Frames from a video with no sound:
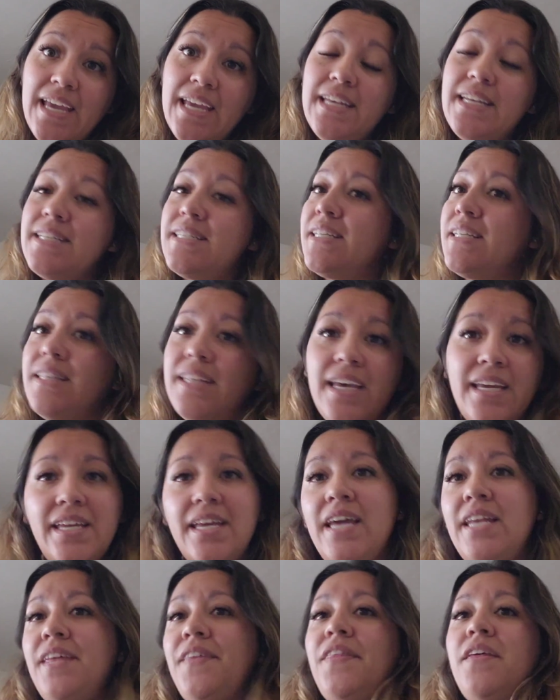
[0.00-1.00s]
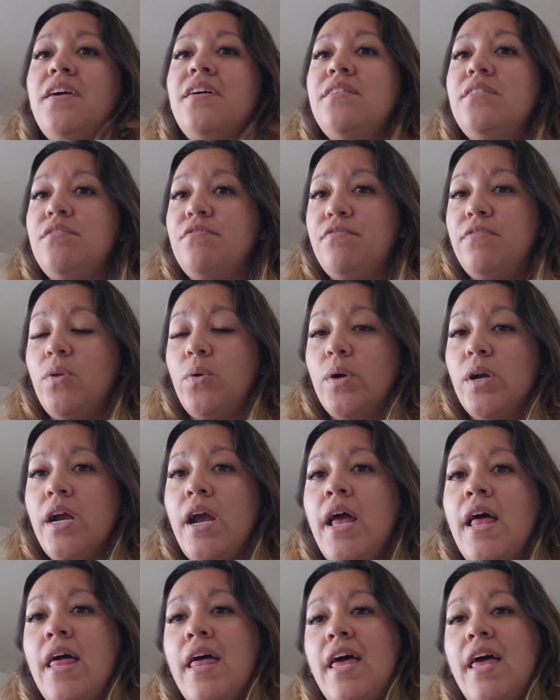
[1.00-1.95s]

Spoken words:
He doesn't like anything on the floor